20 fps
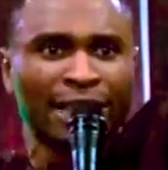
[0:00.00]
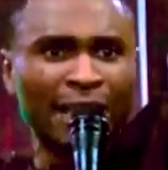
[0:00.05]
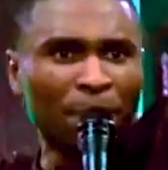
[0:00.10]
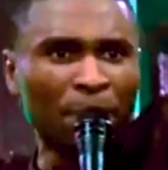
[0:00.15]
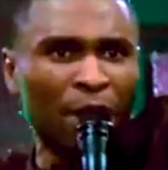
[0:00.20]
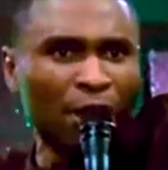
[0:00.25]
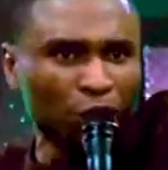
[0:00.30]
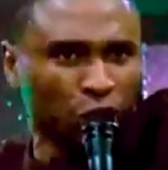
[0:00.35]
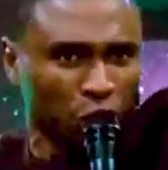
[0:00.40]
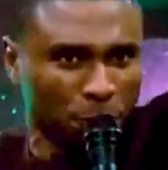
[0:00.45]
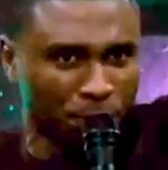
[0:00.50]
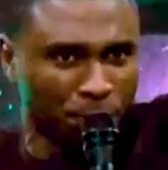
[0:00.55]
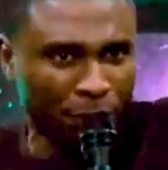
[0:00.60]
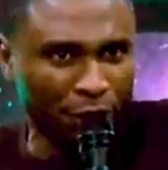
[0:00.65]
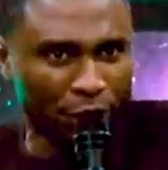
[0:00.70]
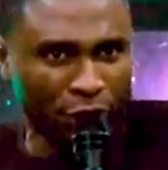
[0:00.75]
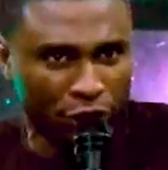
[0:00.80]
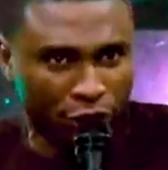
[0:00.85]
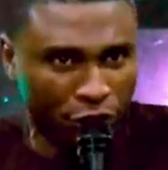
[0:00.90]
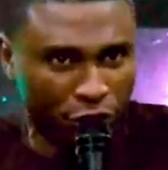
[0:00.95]
demon
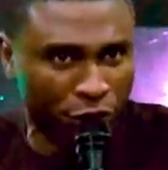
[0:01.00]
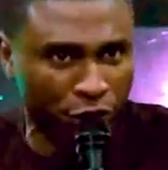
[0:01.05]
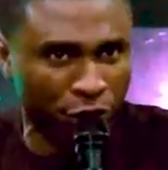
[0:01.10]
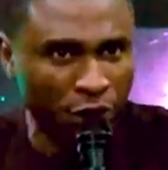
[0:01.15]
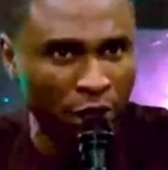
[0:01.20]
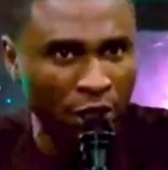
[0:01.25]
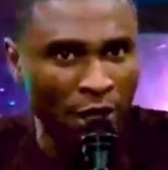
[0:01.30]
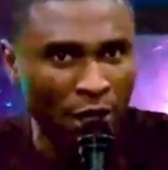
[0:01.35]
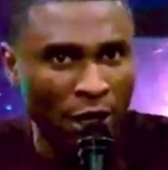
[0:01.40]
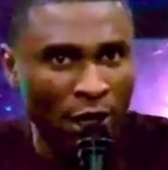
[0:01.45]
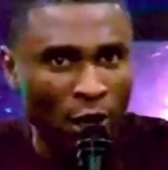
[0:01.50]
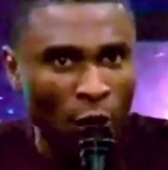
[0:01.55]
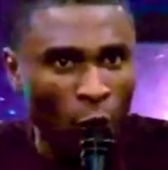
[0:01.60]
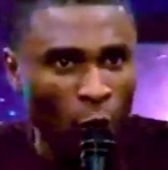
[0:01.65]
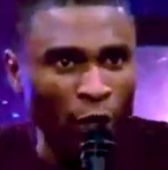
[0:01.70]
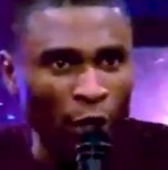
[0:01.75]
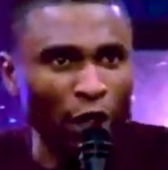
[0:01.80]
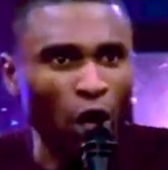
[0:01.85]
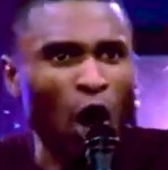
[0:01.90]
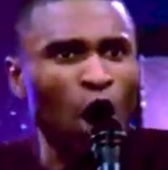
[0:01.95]
spirits,
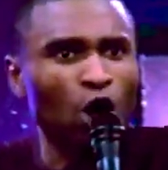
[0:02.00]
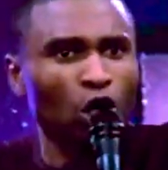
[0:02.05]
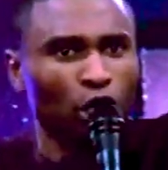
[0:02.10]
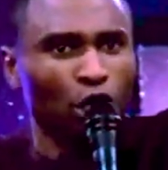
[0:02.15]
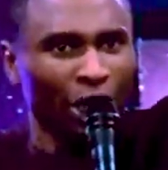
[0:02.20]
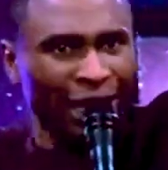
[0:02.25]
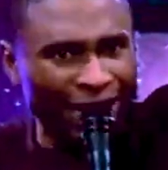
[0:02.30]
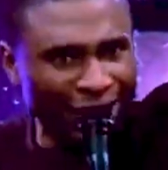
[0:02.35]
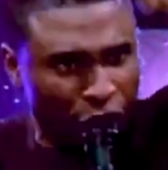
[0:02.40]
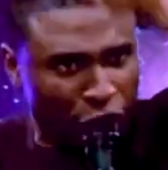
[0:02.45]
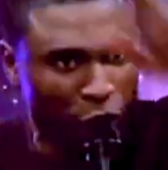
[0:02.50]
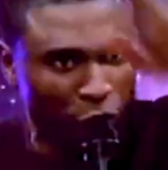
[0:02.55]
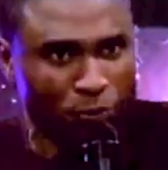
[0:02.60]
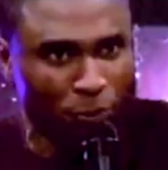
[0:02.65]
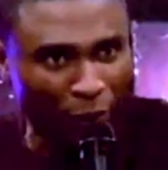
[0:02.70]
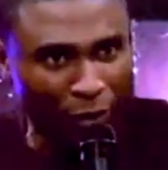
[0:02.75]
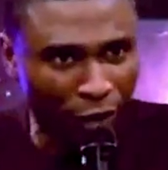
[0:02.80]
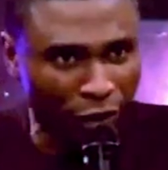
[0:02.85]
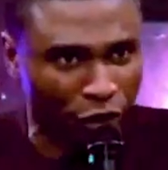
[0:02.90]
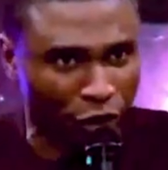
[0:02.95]
with unclean
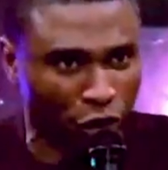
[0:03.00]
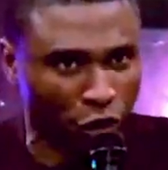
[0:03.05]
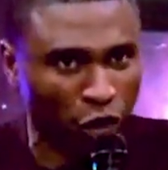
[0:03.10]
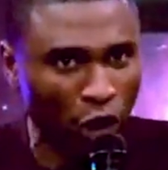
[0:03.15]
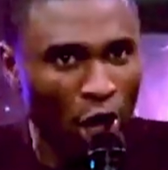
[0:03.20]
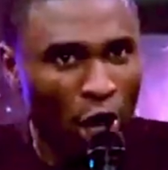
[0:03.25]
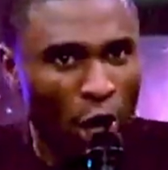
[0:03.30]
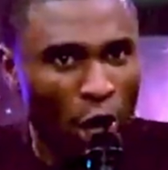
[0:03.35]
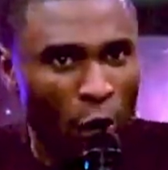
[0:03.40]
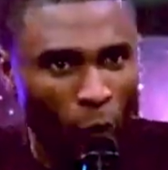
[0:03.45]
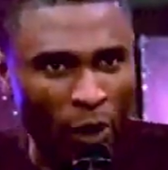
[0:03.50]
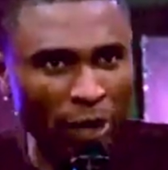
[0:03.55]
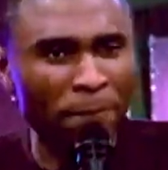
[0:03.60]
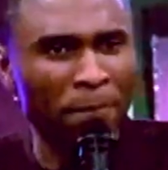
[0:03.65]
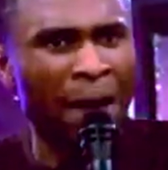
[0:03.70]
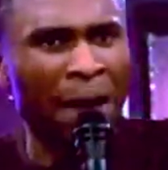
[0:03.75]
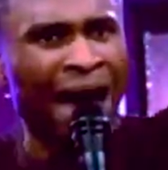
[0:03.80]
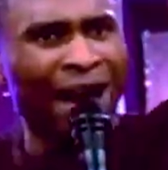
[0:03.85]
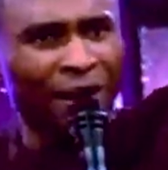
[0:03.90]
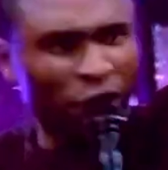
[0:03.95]
spirits, with
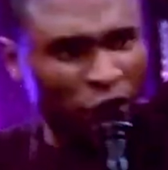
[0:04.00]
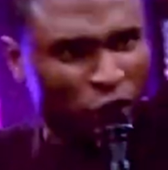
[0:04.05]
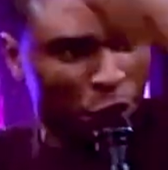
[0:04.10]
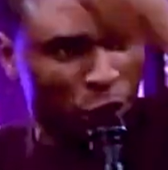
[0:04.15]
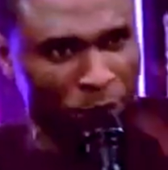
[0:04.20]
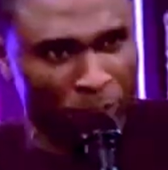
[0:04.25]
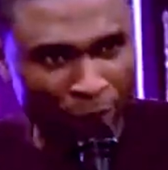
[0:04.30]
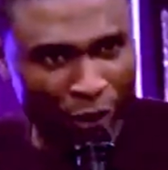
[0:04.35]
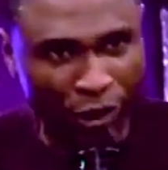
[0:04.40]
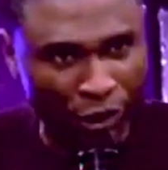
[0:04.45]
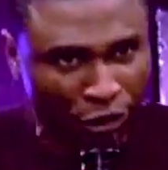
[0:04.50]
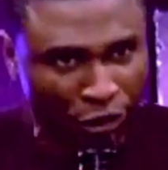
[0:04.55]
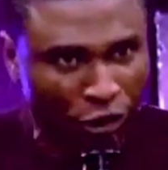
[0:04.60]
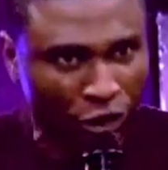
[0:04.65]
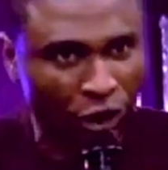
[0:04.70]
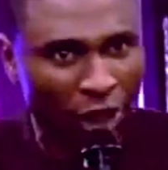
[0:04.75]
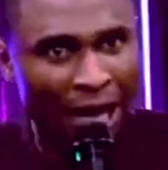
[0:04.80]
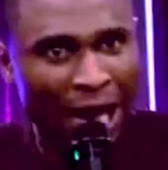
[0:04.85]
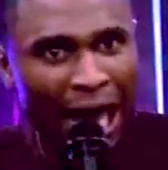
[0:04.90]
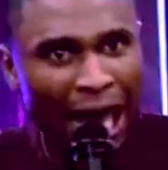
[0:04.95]
marine
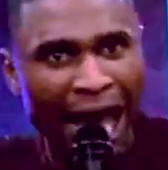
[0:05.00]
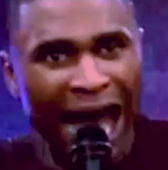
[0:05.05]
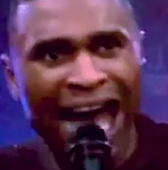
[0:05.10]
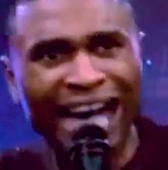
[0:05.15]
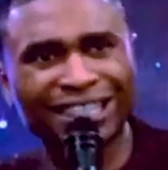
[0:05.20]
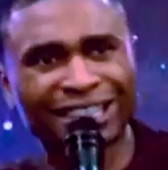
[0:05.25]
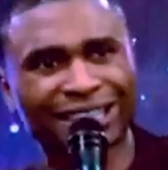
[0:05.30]
spirits. I